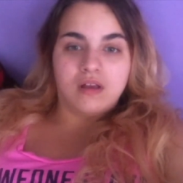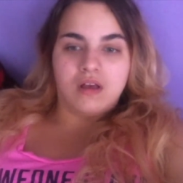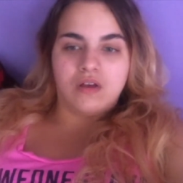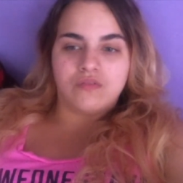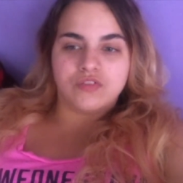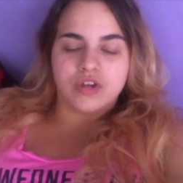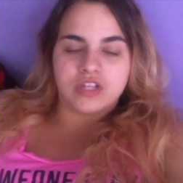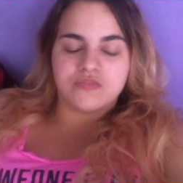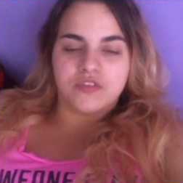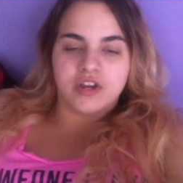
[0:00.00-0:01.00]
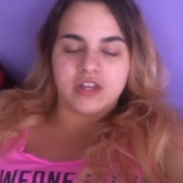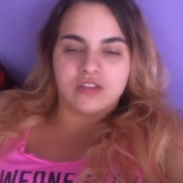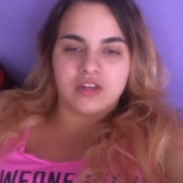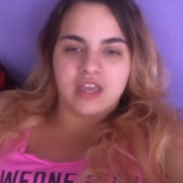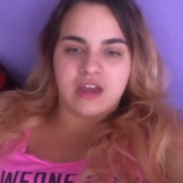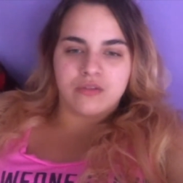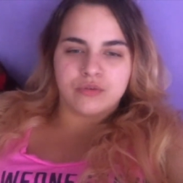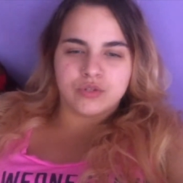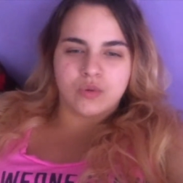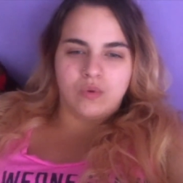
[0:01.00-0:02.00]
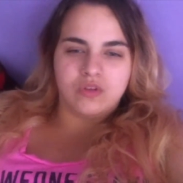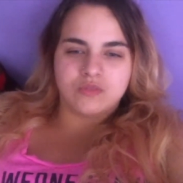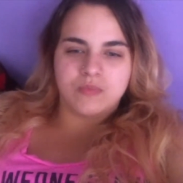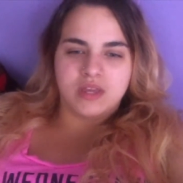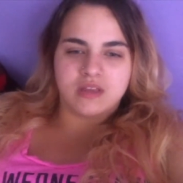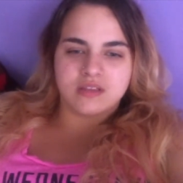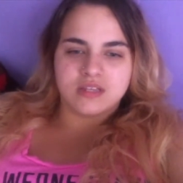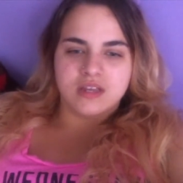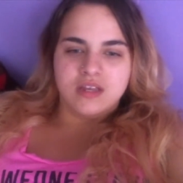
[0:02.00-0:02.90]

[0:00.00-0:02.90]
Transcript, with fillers: of transferring and looking at other schools because